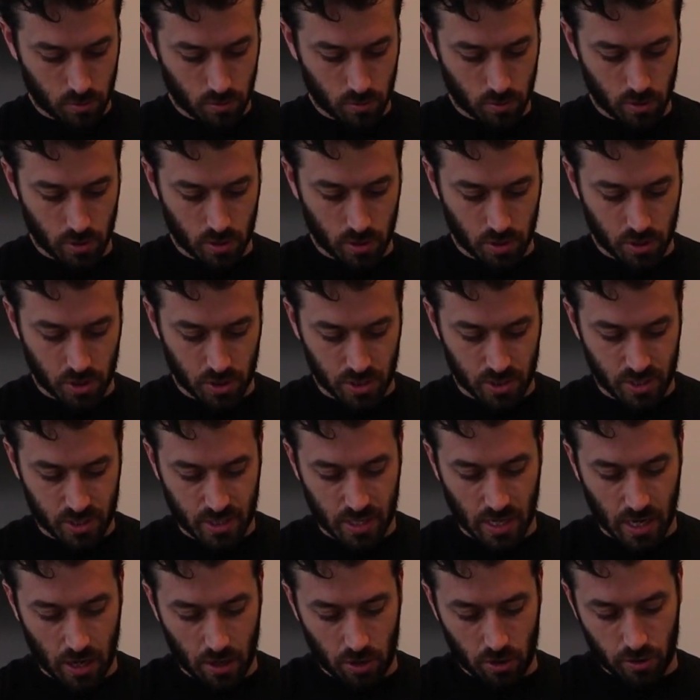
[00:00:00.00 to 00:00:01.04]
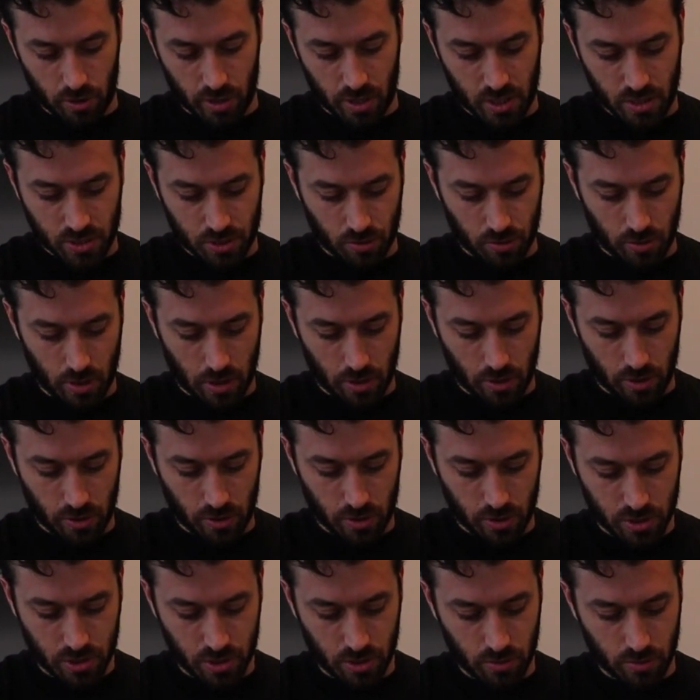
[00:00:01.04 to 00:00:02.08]
We're gonna just scatter these around in
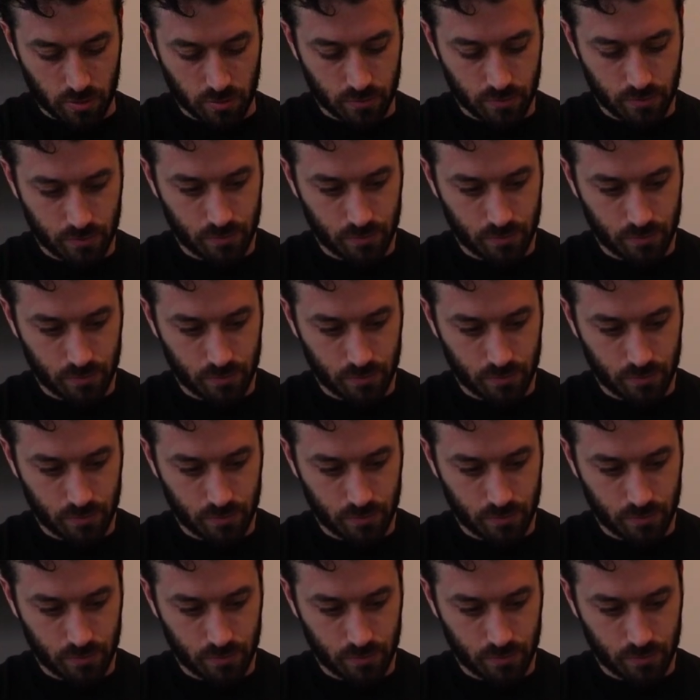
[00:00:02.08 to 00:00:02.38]
there too.